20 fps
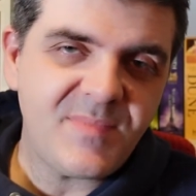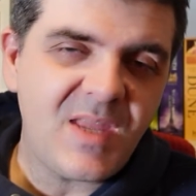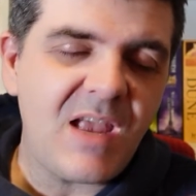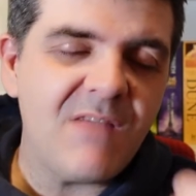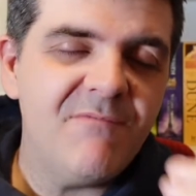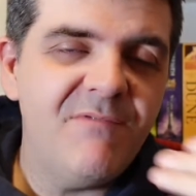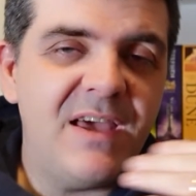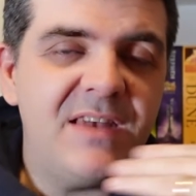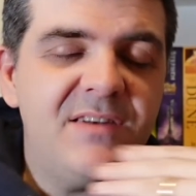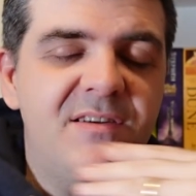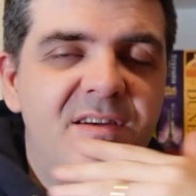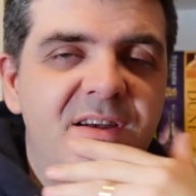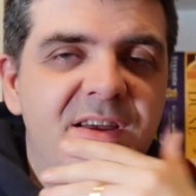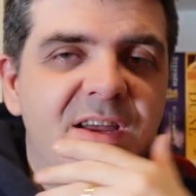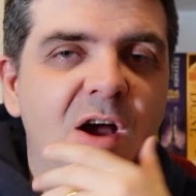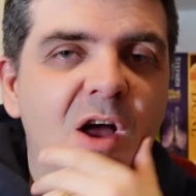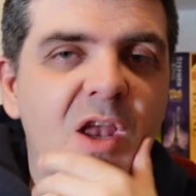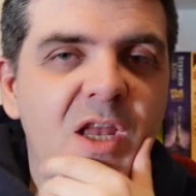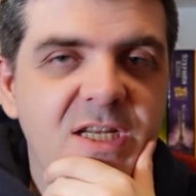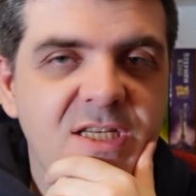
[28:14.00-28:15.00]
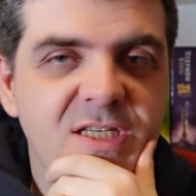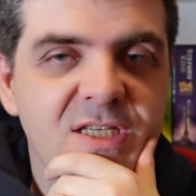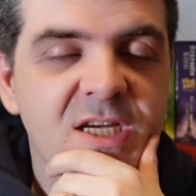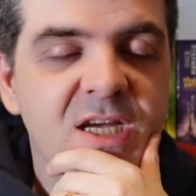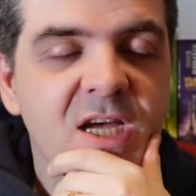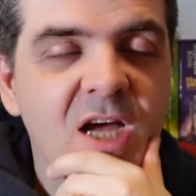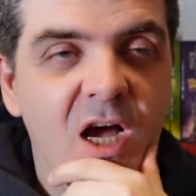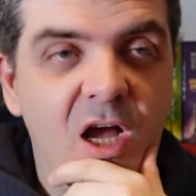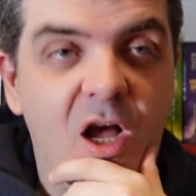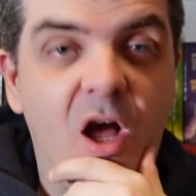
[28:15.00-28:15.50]
veterinary college,
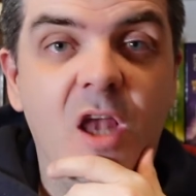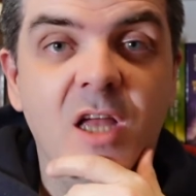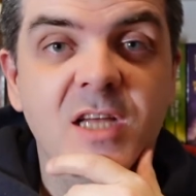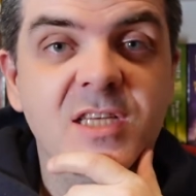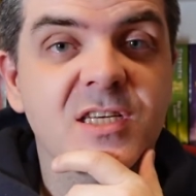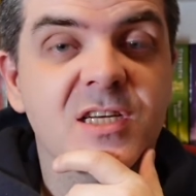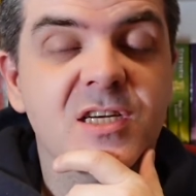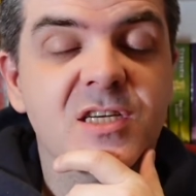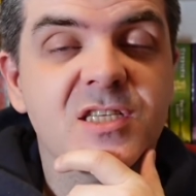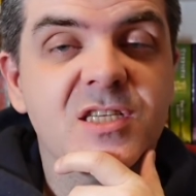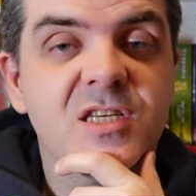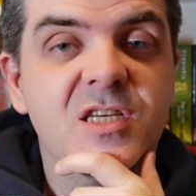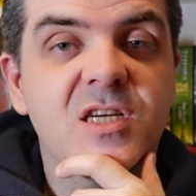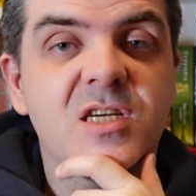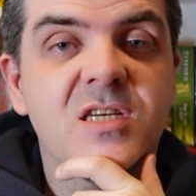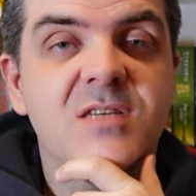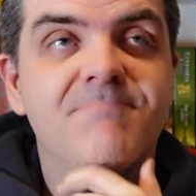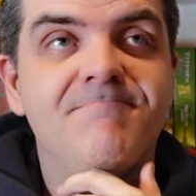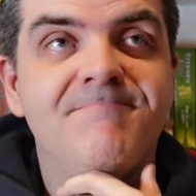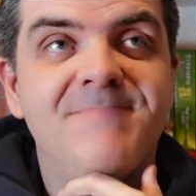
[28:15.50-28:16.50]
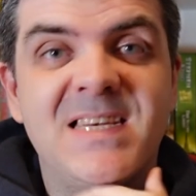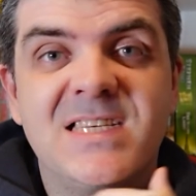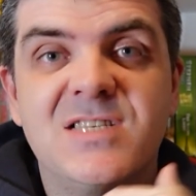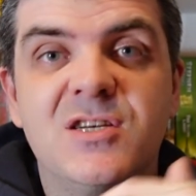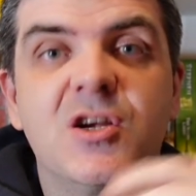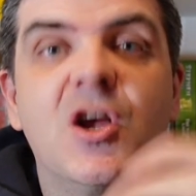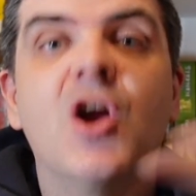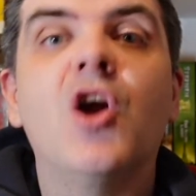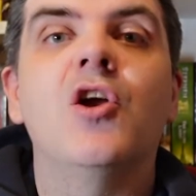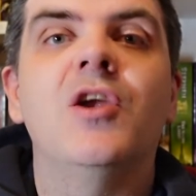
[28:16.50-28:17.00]
a college that her
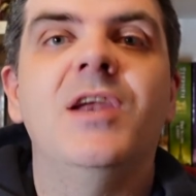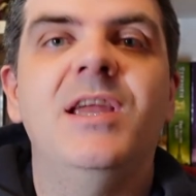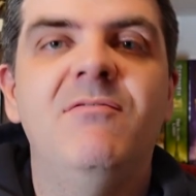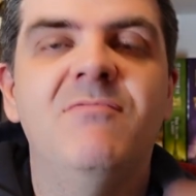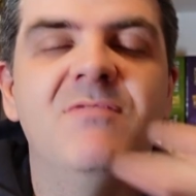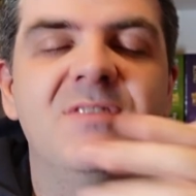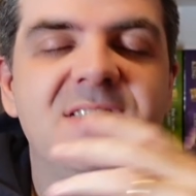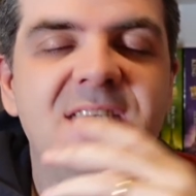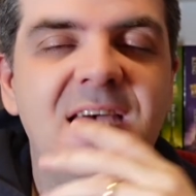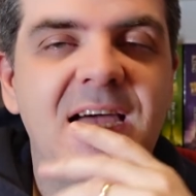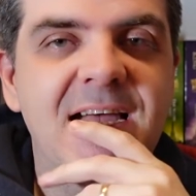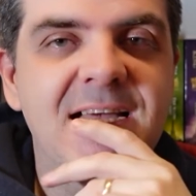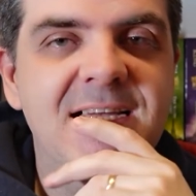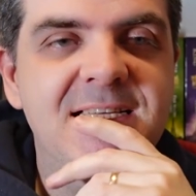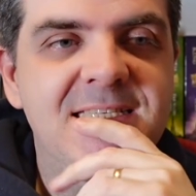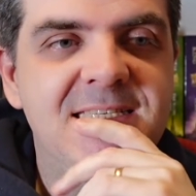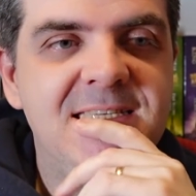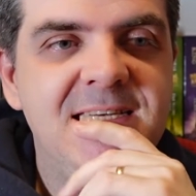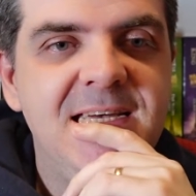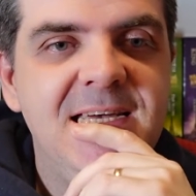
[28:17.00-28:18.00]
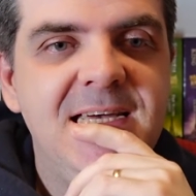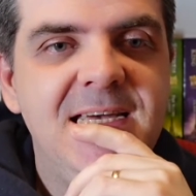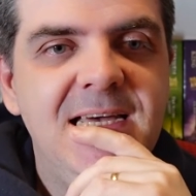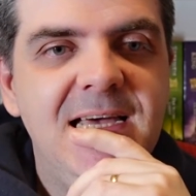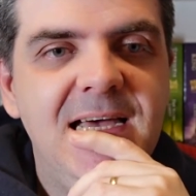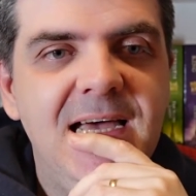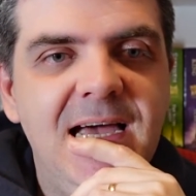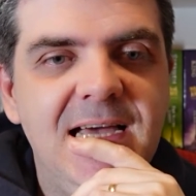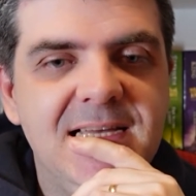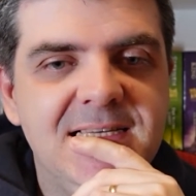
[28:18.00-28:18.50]
sister currently resides
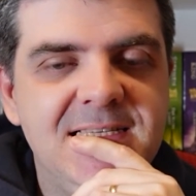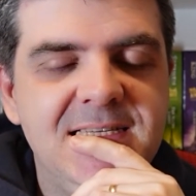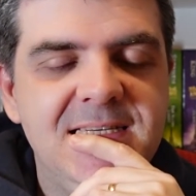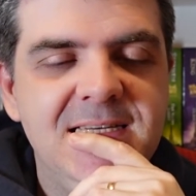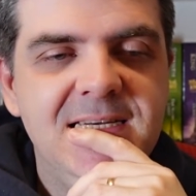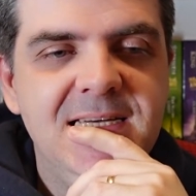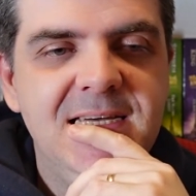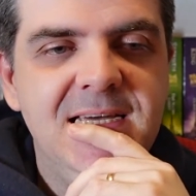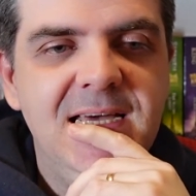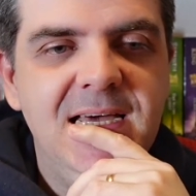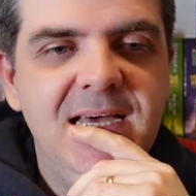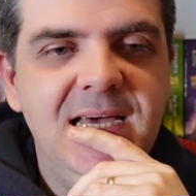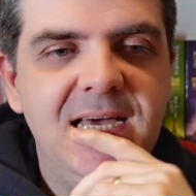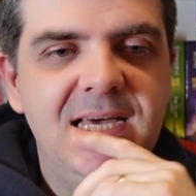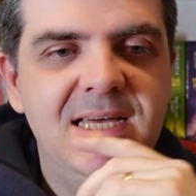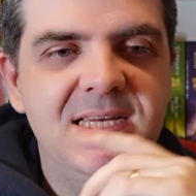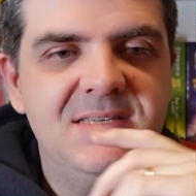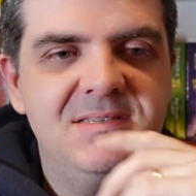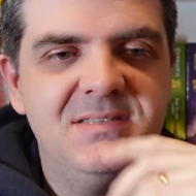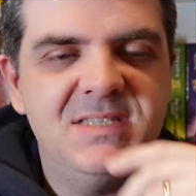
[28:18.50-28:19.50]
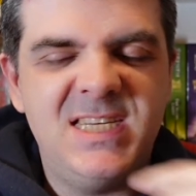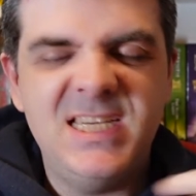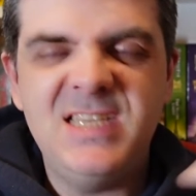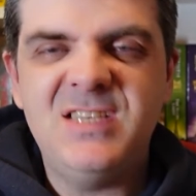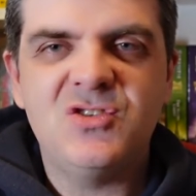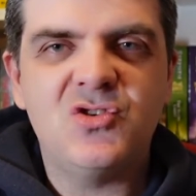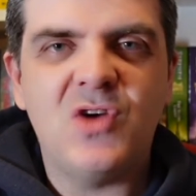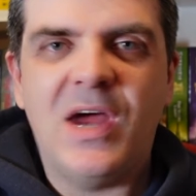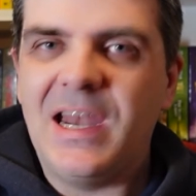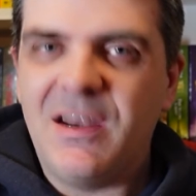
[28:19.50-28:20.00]
at and
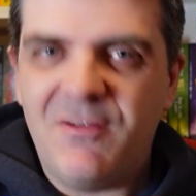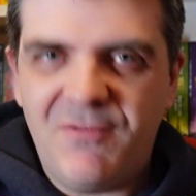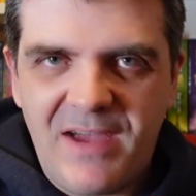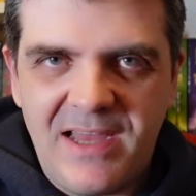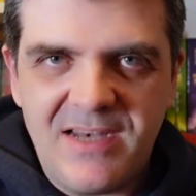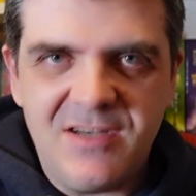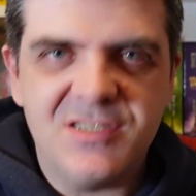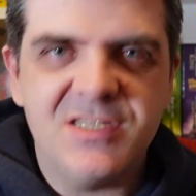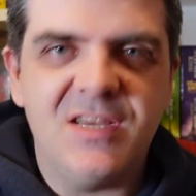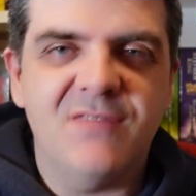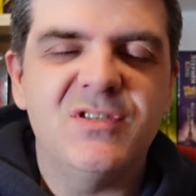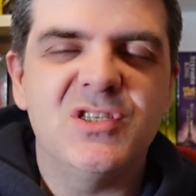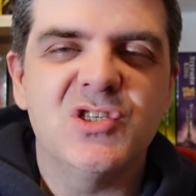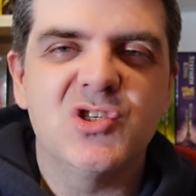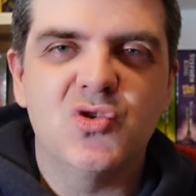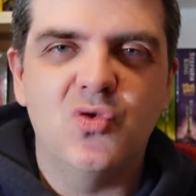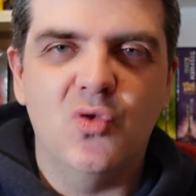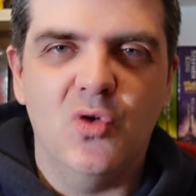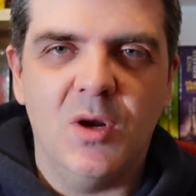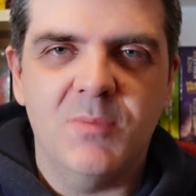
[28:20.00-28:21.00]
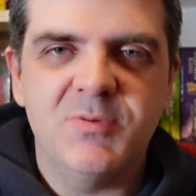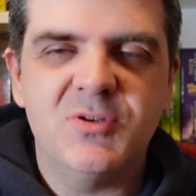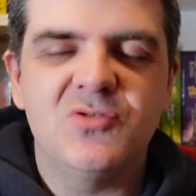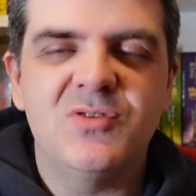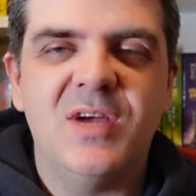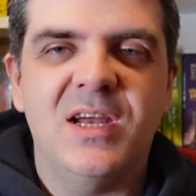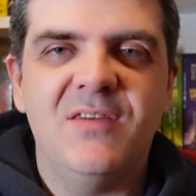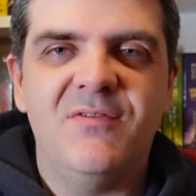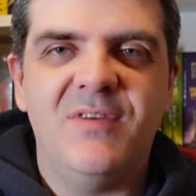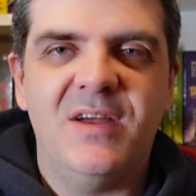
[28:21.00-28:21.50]
she's trying to find herself. She's grown up. She's
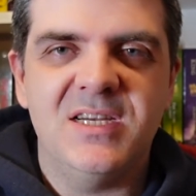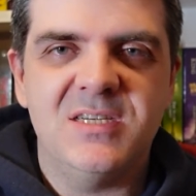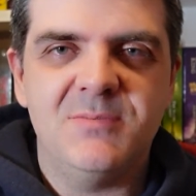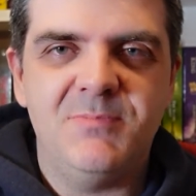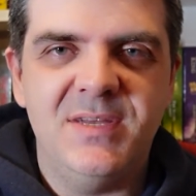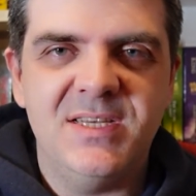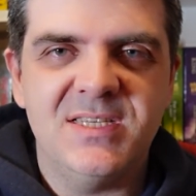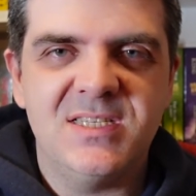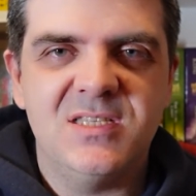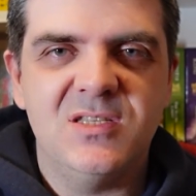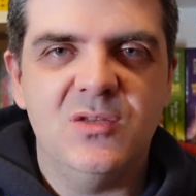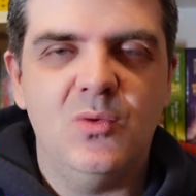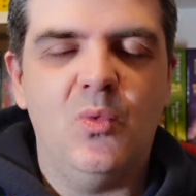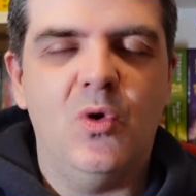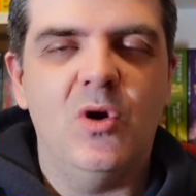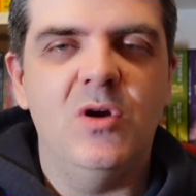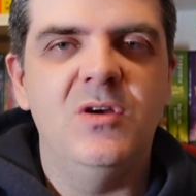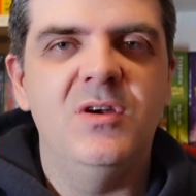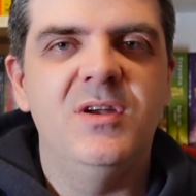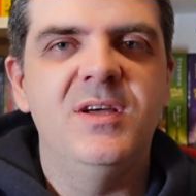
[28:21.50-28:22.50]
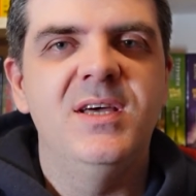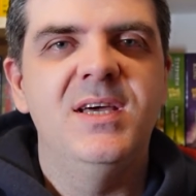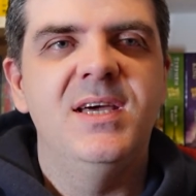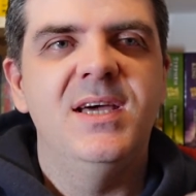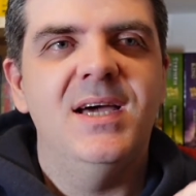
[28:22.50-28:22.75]
trying to find her place in the world.